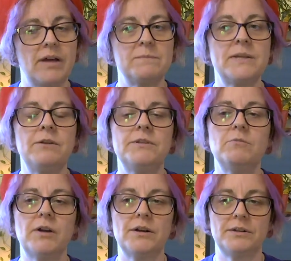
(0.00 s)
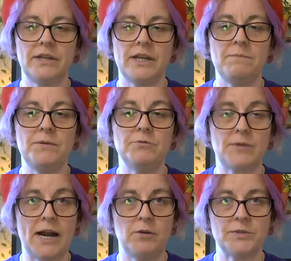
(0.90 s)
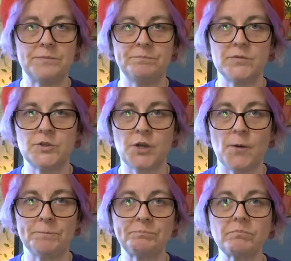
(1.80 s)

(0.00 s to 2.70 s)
I'm hearing the word keep you drowned. So,